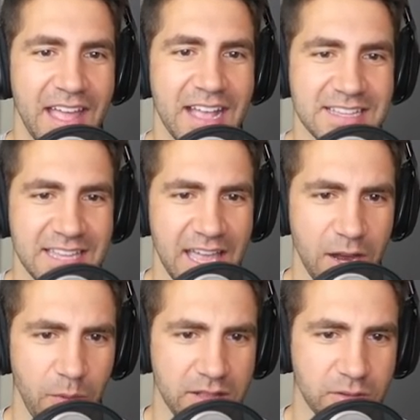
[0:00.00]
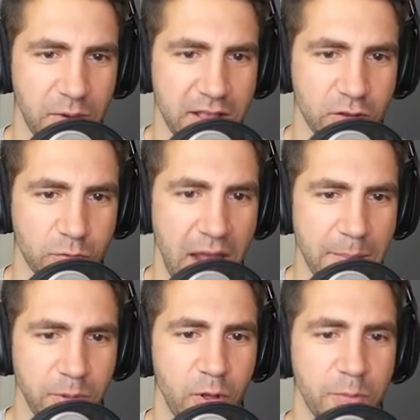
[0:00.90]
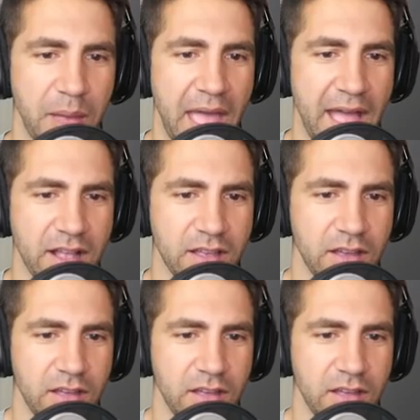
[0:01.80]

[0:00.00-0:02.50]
because I kind of want the regular grapple hook back.